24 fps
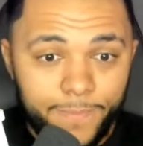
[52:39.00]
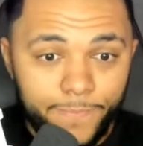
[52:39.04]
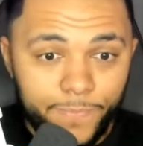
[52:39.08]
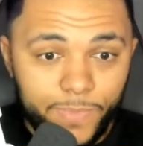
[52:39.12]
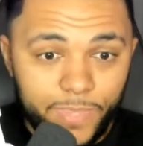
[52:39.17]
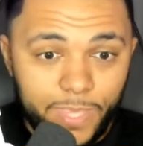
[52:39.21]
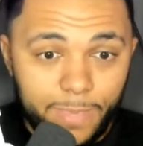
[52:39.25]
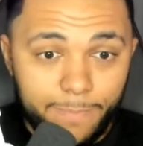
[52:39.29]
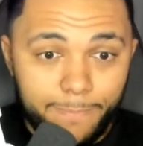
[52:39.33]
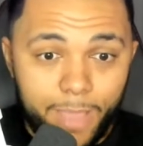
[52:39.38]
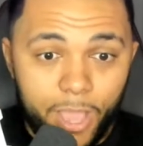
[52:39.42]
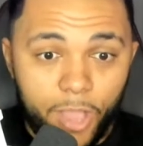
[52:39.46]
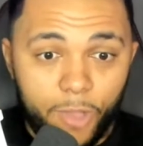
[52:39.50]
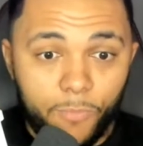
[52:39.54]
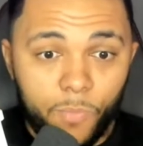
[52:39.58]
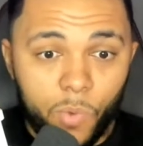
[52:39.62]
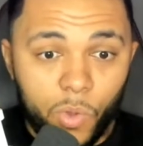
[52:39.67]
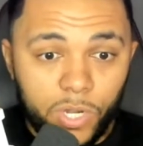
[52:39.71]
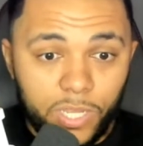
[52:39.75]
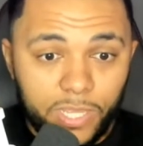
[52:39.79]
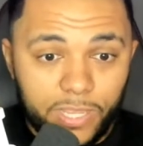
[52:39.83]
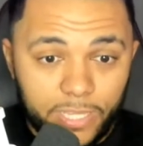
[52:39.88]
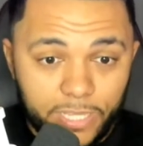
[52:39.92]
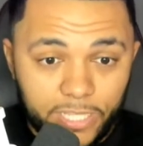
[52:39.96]
The amount of
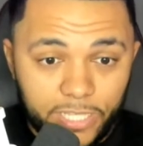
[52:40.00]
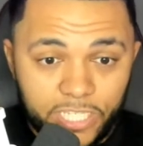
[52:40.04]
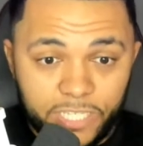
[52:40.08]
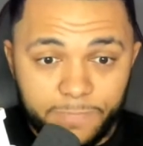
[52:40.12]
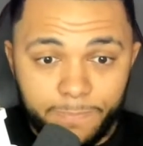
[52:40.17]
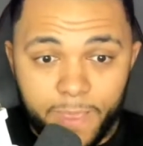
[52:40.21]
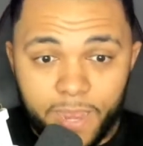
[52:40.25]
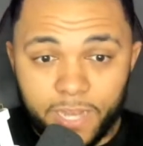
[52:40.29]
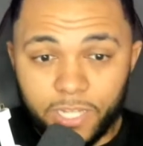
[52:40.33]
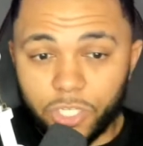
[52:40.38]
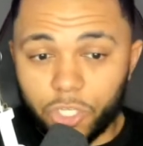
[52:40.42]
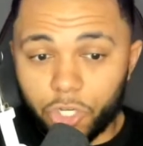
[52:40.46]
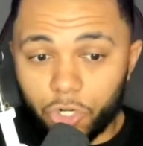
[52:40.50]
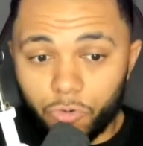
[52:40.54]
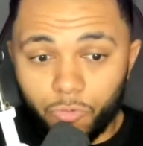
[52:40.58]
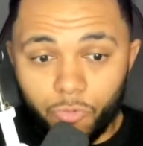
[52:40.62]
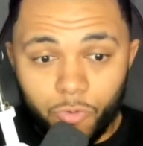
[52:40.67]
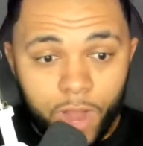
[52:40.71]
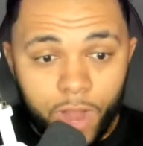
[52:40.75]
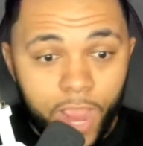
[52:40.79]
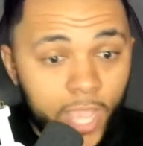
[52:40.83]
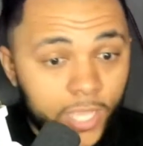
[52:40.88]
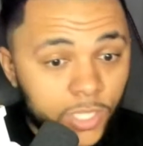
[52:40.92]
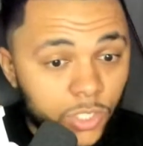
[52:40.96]
money that they spent is going to
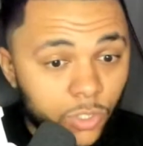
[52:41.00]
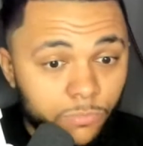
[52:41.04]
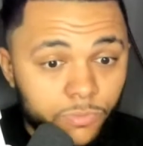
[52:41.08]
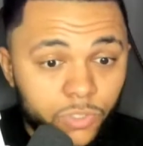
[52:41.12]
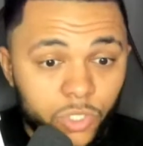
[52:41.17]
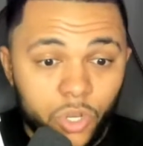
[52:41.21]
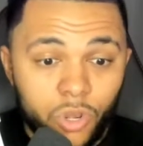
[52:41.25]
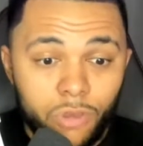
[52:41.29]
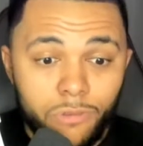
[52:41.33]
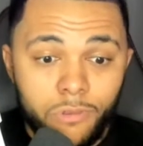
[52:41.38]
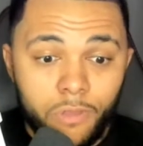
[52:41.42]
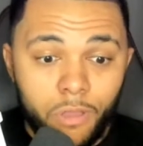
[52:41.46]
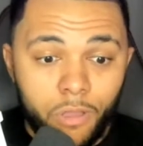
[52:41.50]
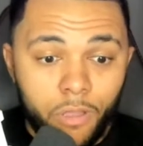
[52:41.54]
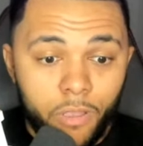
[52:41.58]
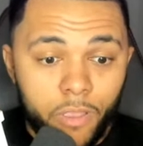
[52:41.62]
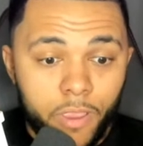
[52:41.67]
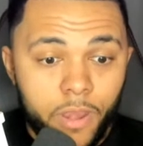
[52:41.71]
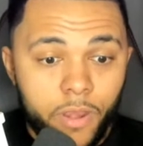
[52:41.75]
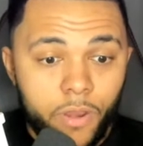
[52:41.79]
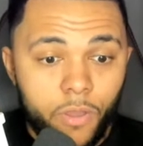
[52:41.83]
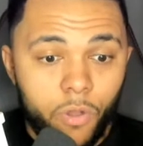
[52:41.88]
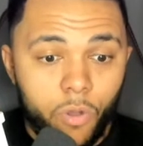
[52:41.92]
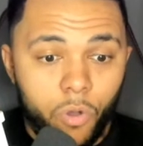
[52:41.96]
raise up to
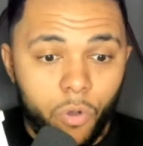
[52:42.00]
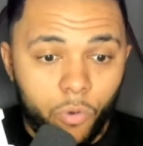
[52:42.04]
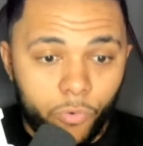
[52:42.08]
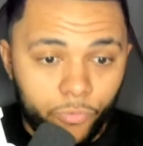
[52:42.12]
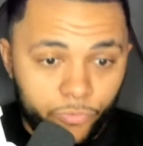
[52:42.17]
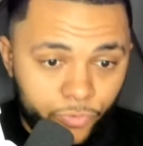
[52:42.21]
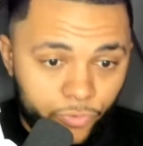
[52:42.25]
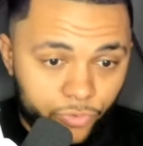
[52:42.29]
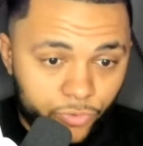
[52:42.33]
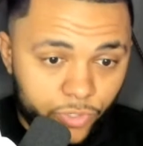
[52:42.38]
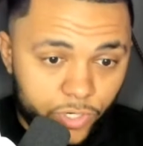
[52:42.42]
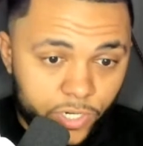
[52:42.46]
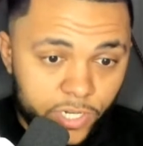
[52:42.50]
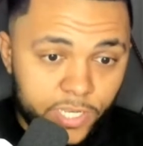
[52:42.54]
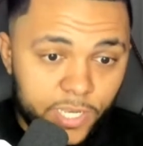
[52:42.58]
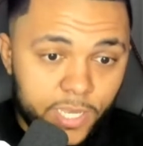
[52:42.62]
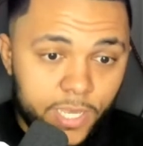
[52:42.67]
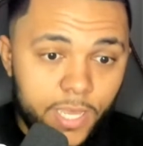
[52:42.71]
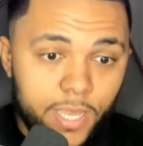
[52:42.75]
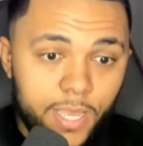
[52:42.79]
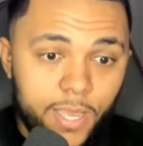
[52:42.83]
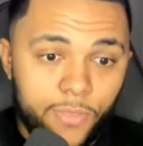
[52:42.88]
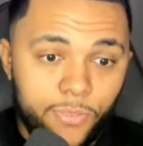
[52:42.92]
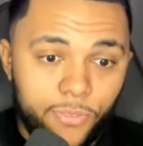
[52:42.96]

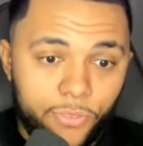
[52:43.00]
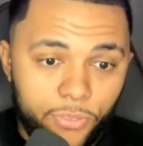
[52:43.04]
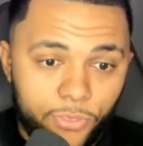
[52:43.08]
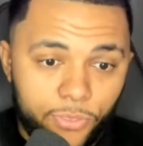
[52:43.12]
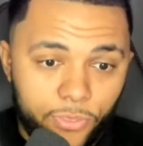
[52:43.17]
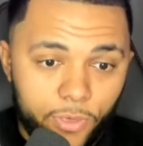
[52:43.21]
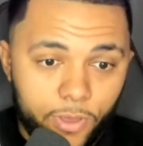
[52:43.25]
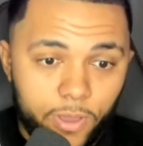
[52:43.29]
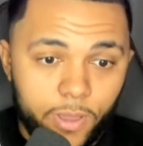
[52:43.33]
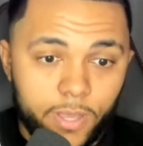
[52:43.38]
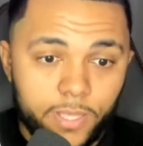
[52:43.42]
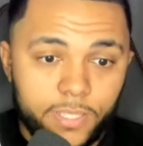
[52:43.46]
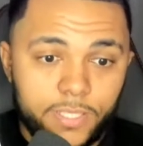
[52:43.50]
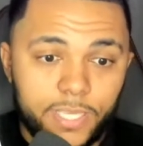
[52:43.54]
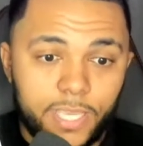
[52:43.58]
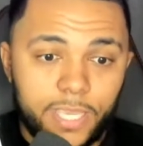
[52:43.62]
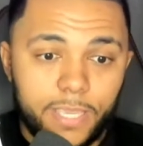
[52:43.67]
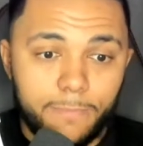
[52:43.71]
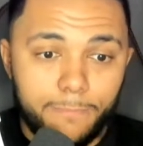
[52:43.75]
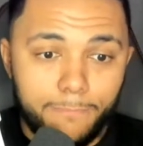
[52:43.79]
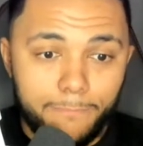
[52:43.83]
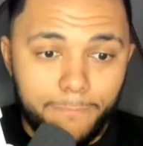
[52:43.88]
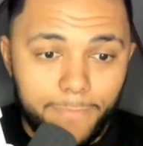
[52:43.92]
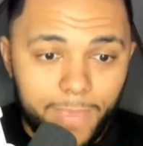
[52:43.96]
£930
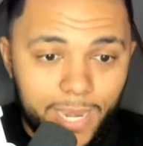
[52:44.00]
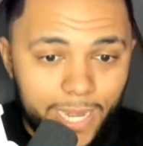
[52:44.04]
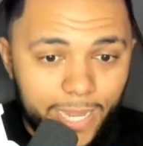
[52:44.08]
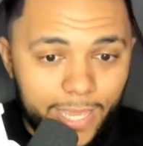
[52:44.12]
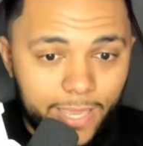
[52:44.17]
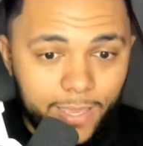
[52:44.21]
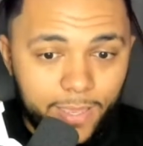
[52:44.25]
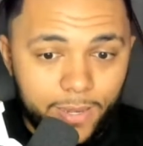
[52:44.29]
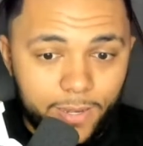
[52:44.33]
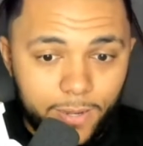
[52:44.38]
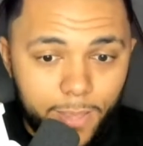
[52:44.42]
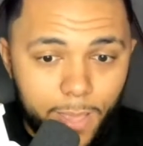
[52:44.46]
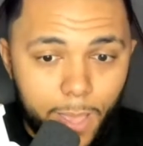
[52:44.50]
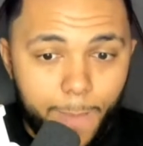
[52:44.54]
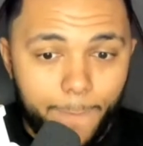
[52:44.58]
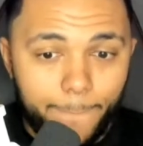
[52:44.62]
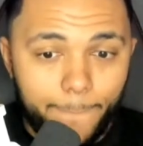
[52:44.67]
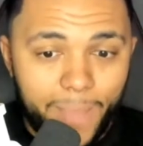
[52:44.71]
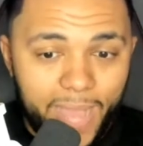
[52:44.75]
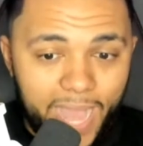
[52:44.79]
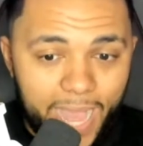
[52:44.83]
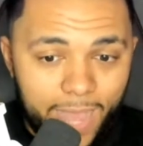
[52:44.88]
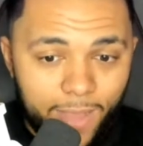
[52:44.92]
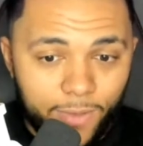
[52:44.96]
million
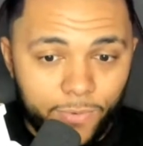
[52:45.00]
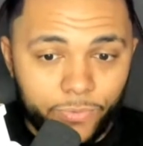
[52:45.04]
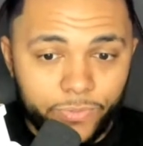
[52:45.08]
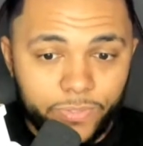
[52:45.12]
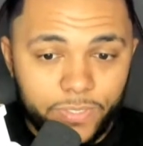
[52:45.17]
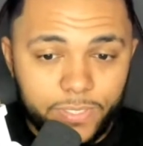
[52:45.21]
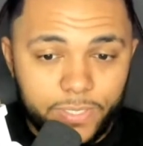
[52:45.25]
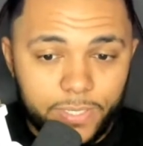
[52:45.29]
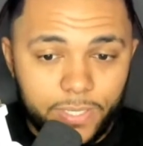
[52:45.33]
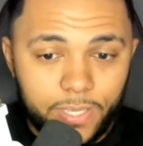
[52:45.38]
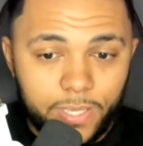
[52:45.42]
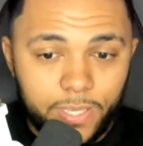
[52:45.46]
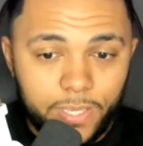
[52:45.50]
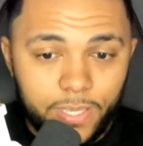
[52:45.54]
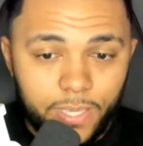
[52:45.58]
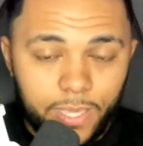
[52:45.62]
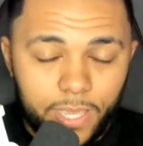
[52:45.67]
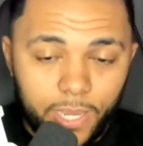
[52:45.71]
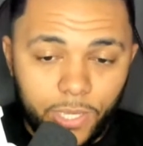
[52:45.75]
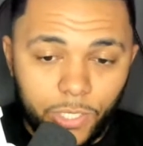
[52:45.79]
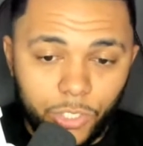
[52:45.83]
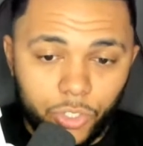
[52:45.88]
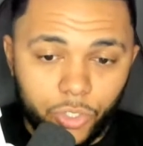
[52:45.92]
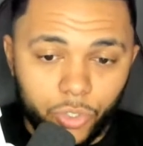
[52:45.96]

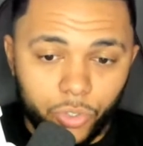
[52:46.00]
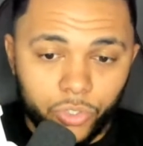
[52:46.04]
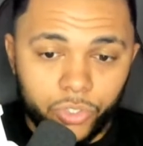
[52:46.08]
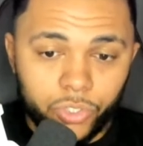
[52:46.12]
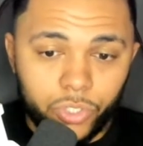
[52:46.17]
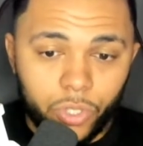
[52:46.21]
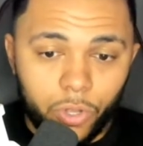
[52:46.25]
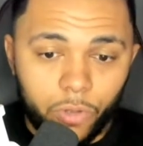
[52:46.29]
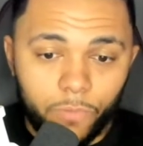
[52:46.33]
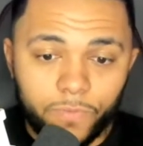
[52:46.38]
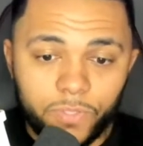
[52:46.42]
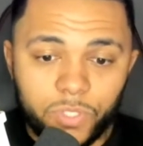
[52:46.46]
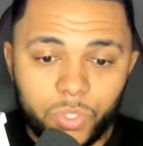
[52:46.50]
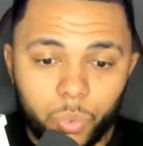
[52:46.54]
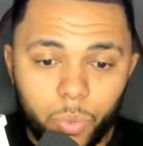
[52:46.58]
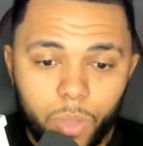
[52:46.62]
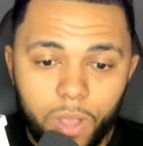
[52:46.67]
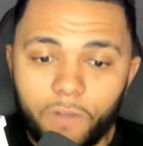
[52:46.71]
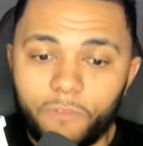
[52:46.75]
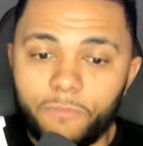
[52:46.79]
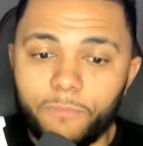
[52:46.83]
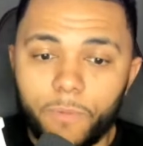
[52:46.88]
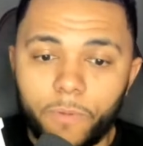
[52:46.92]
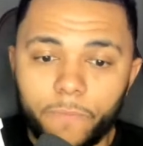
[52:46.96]
in just over
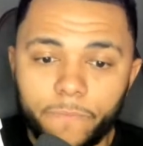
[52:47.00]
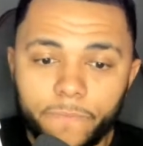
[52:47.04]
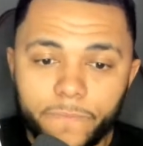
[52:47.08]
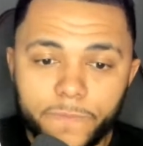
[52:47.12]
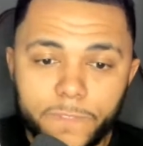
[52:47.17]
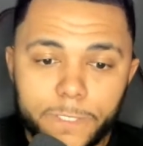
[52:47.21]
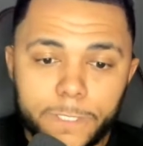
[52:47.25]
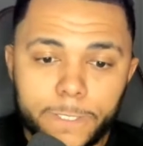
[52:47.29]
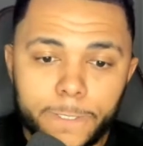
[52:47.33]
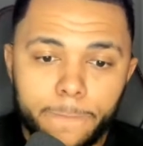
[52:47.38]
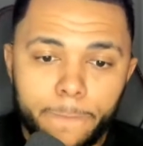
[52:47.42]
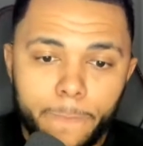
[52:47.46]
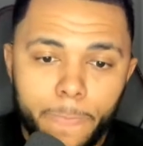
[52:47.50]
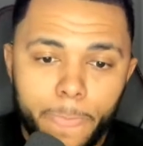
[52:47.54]
12 months.